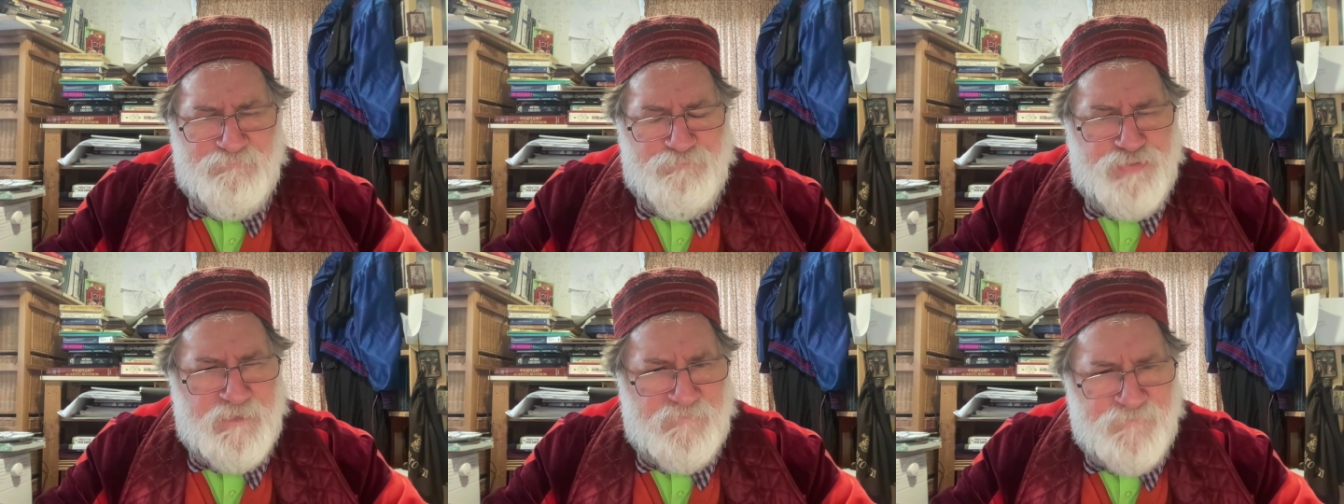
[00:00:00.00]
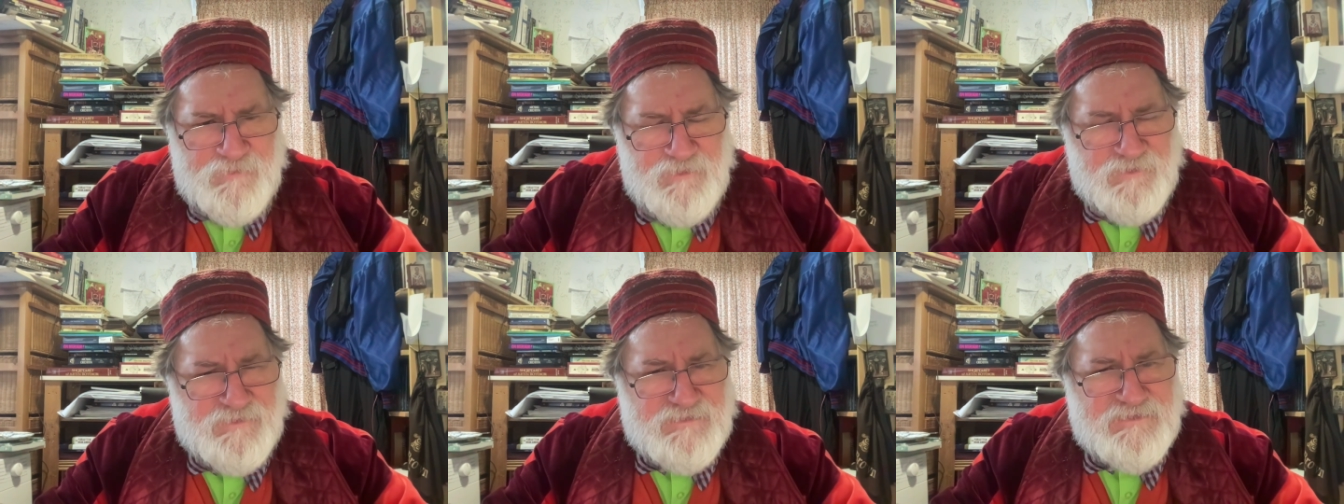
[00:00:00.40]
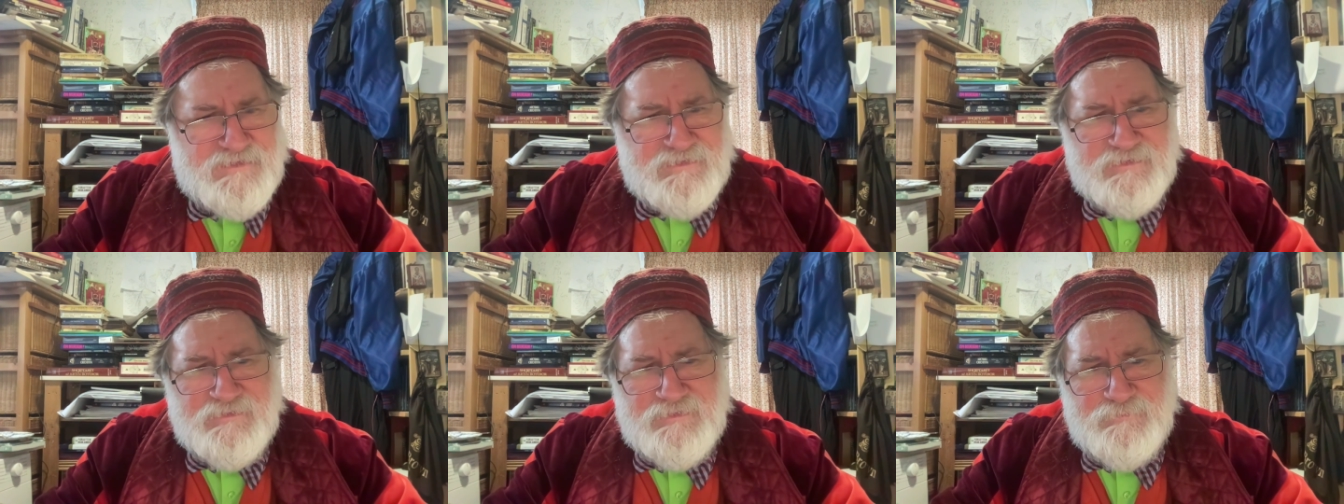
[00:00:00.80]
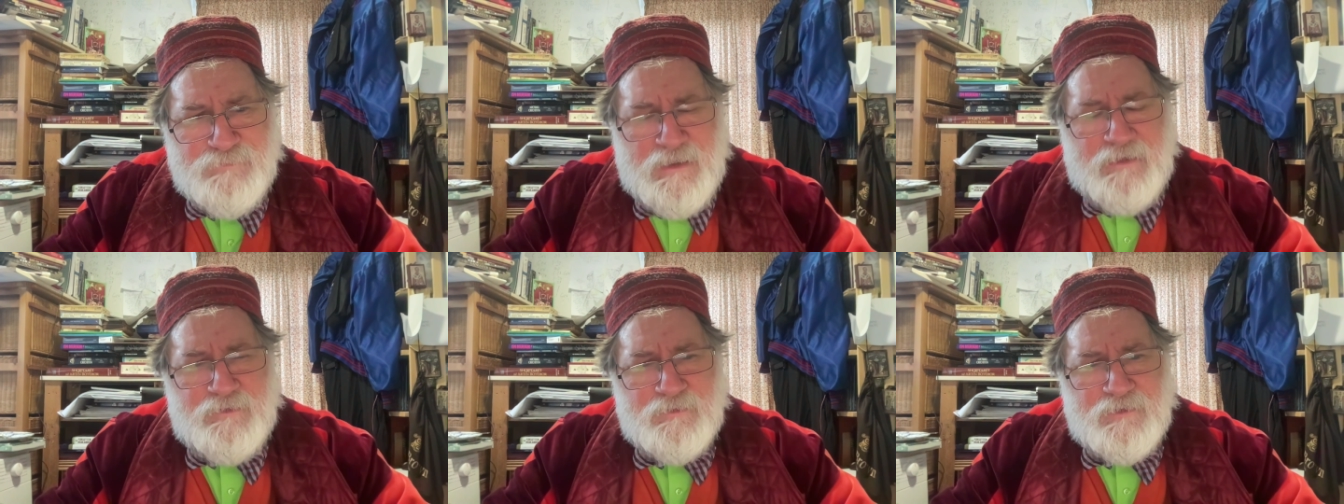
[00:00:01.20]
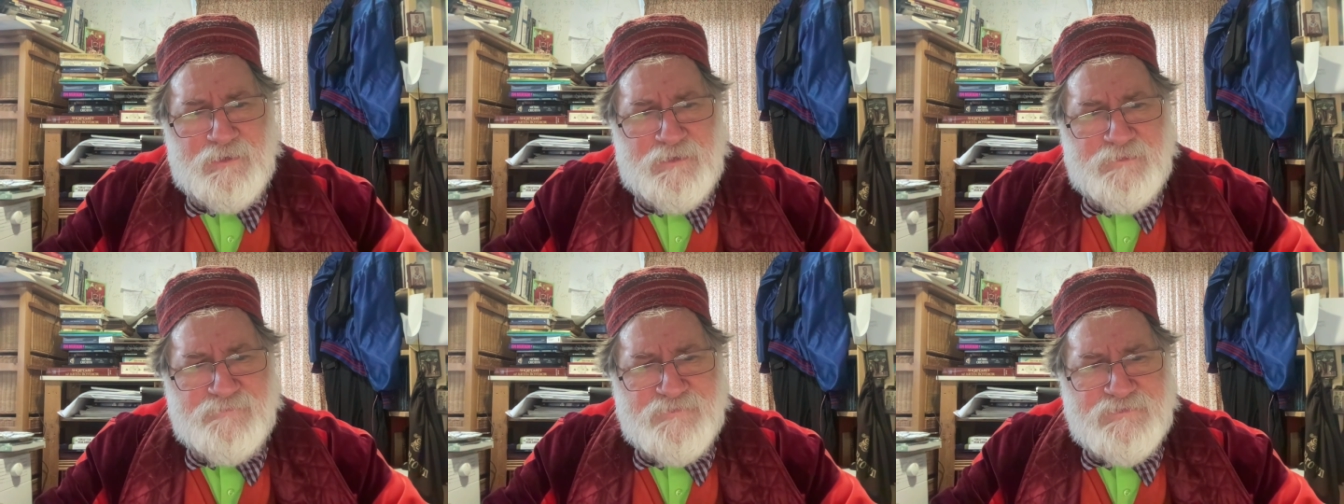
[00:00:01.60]
perverse
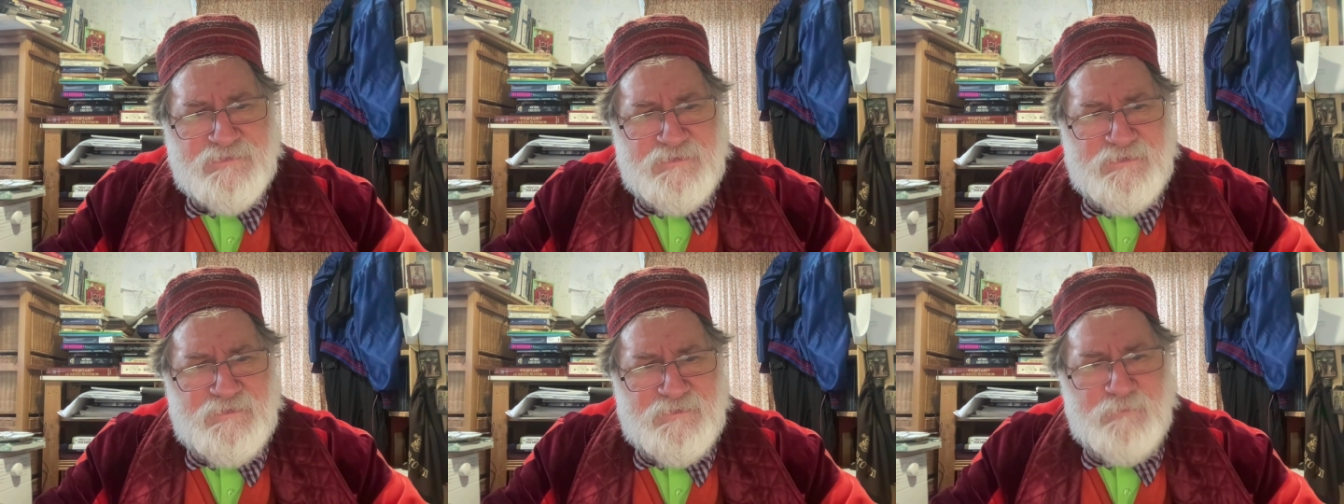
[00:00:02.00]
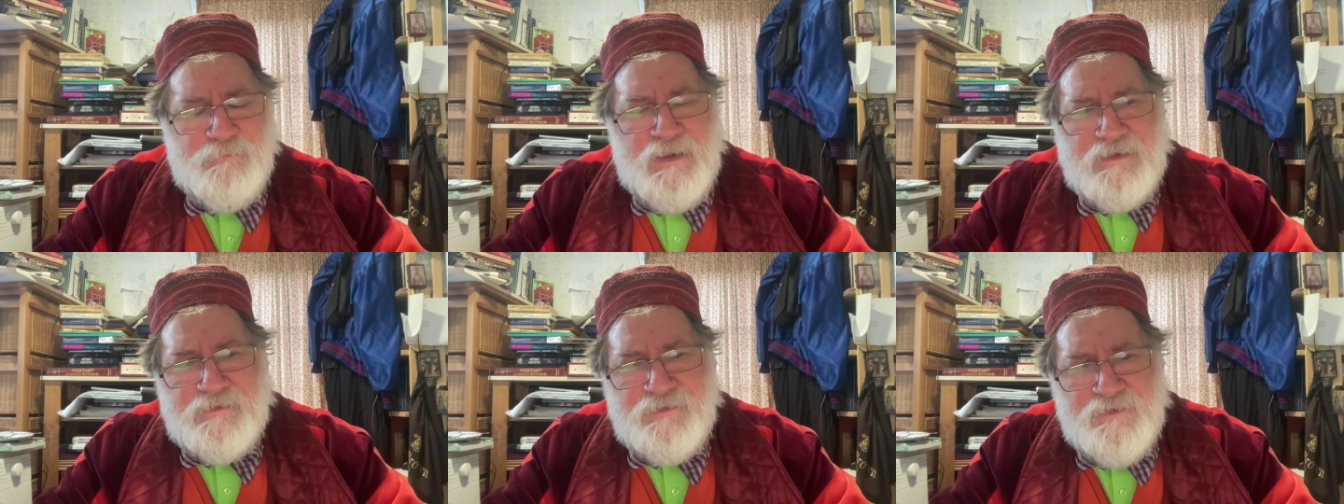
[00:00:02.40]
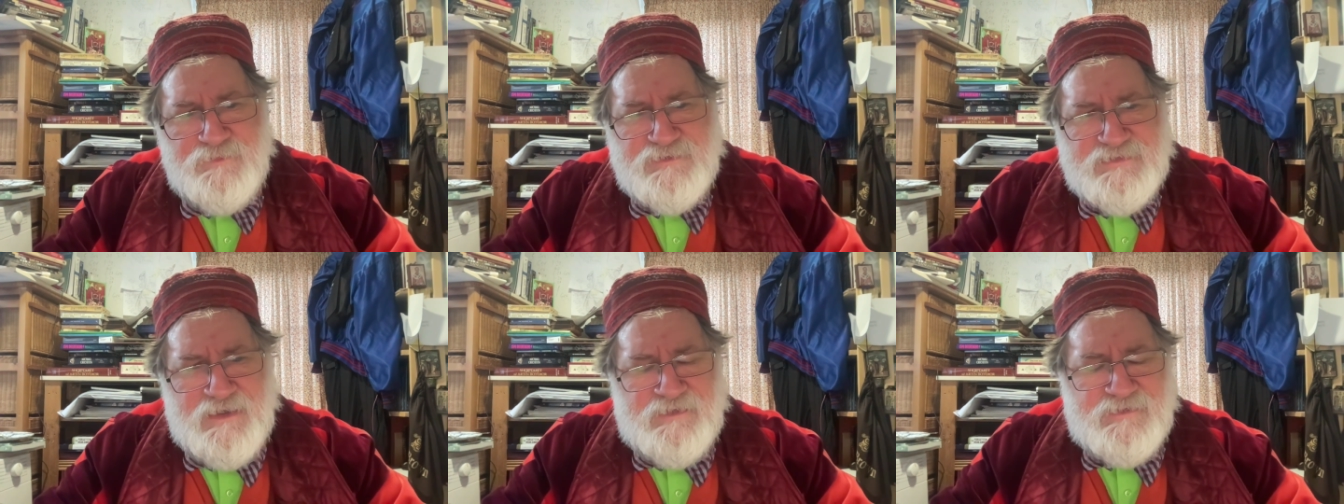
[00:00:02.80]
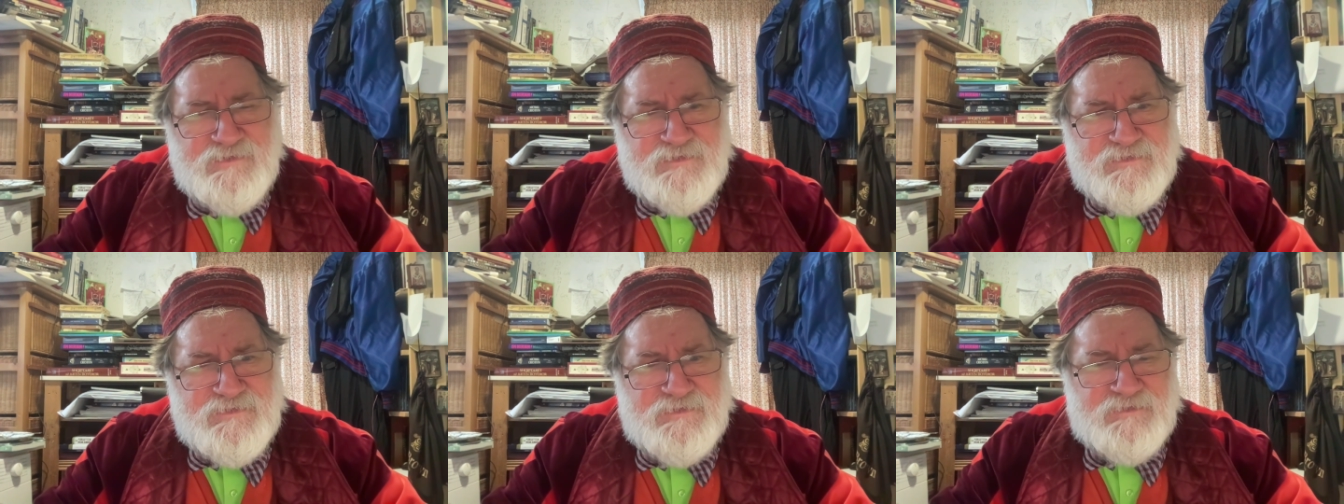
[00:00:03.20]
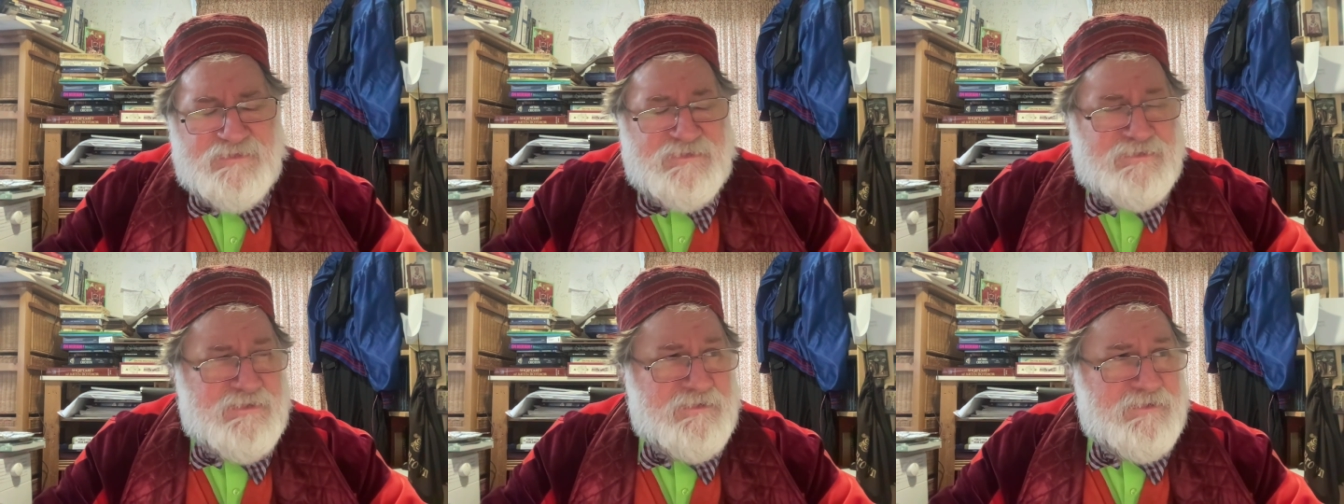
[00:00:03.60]
paragraphs that make no sense,
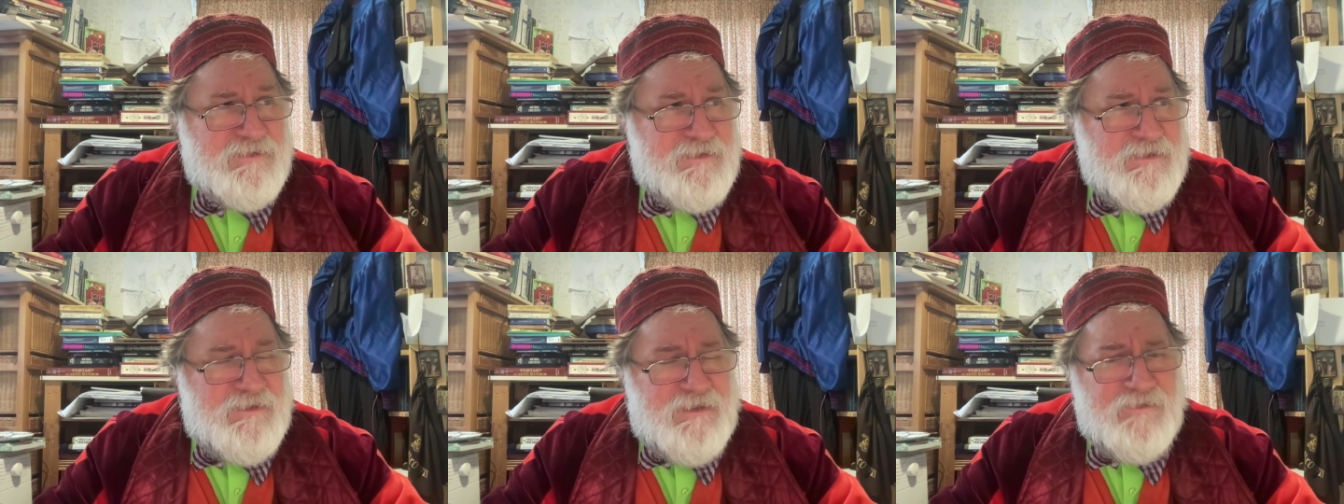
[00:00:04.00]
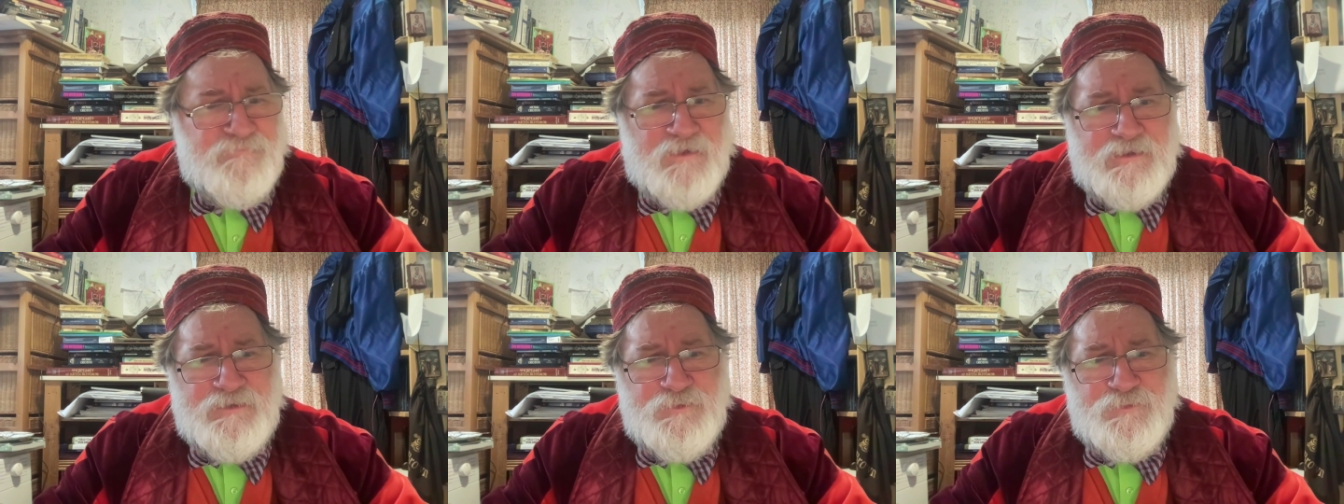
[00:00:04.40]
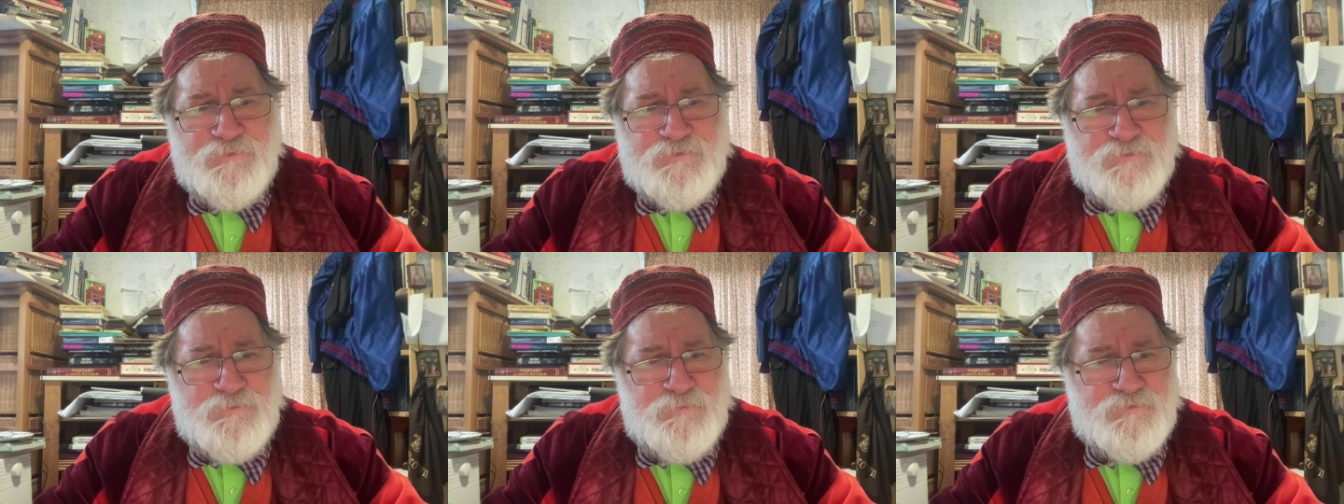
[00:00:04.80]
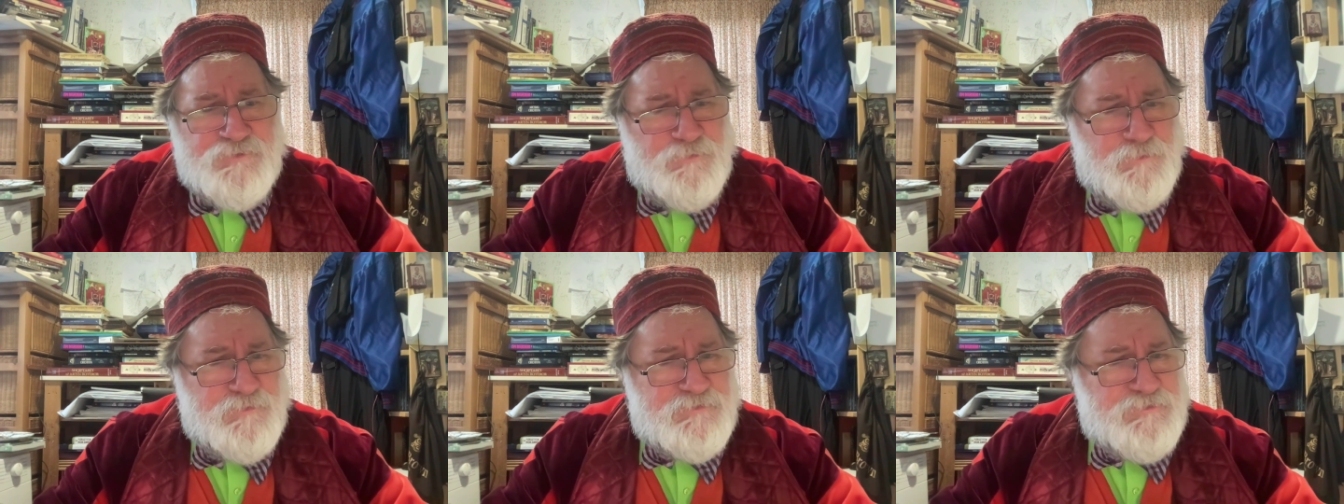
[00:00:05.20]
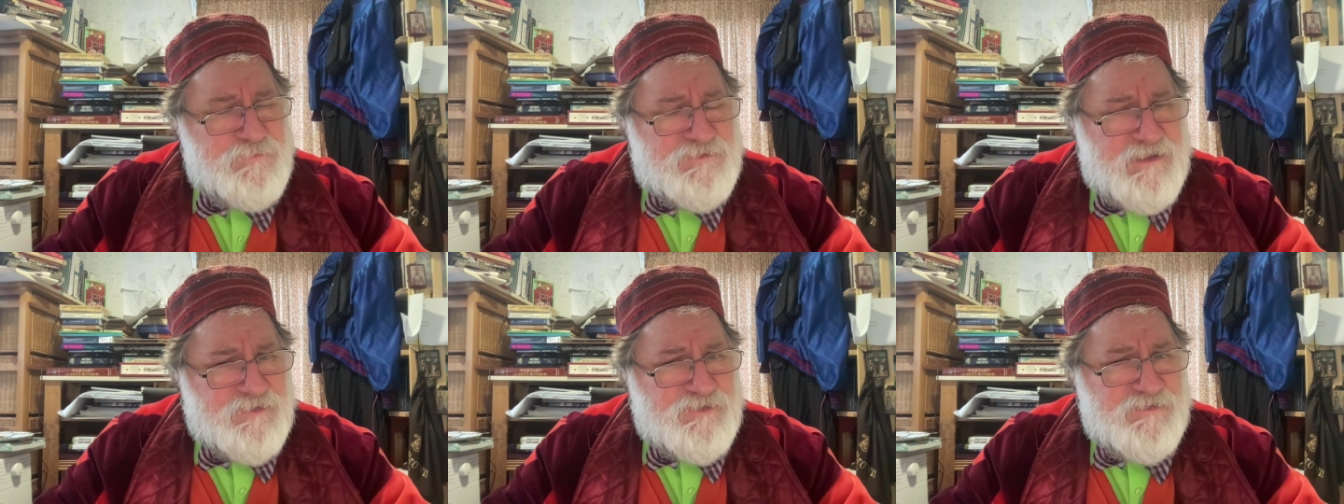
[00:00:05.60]
that uh, invite you to talk to such